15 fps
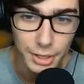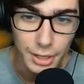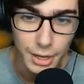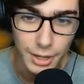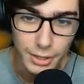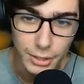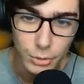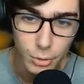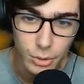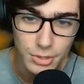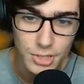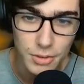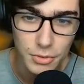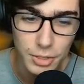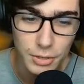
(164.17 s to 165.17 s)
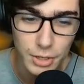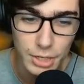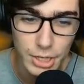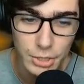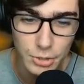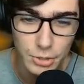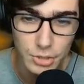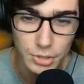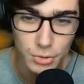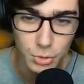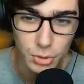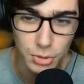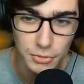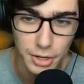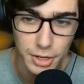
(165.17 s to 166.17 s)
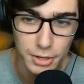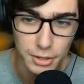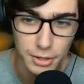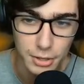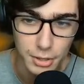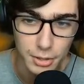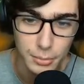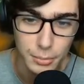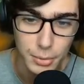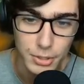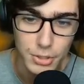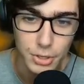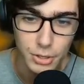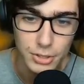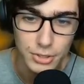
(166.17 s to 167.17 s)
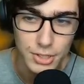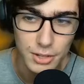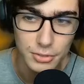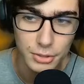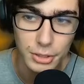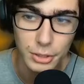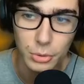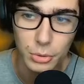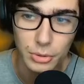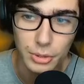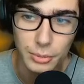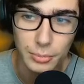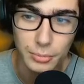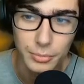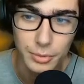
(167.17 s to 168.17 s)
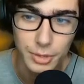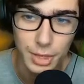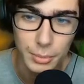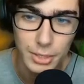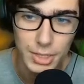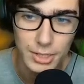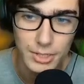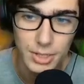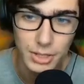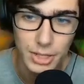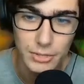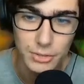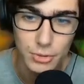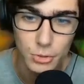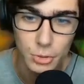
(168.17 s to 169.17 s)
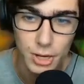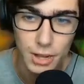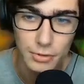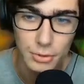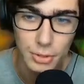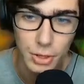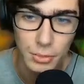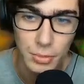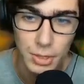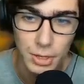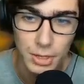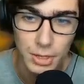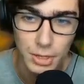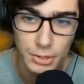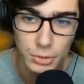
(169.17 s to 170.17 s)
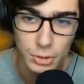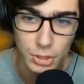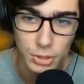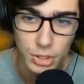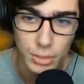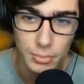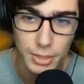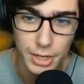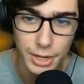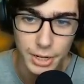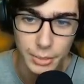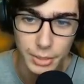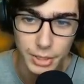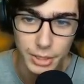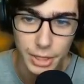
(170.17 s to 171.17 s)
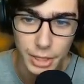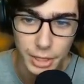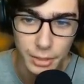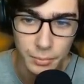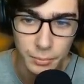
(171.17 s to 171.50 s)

I think Corrin's definitely a very interesting sword fighter, but Shulk is definitely cooler. I mean, he is a laser sword after all. I let's go to Jump Monado again.